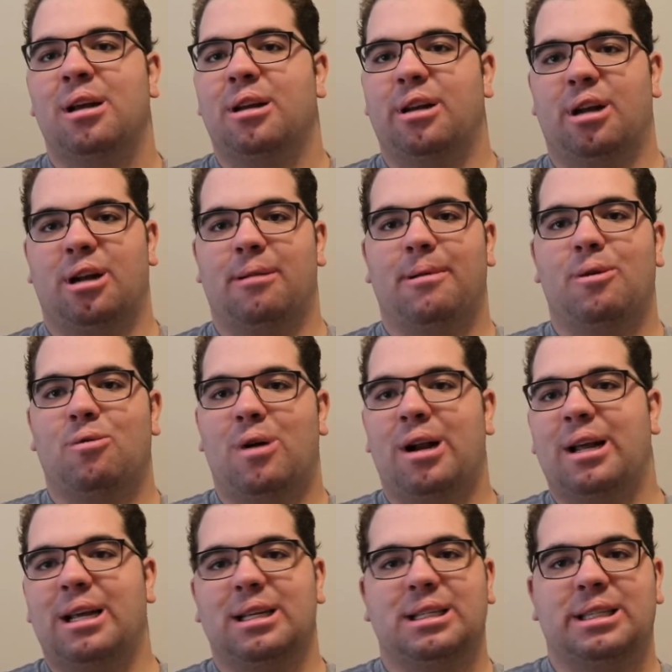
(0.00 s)
they're going to be
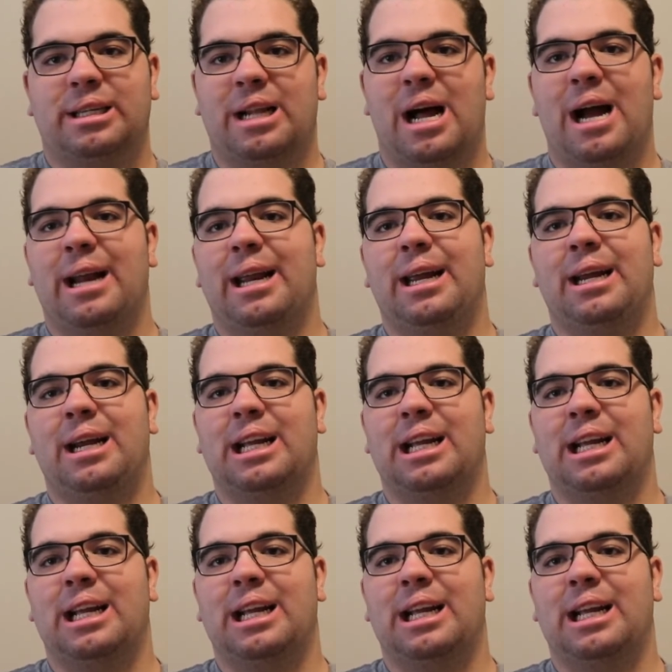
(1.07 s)
running, sliding.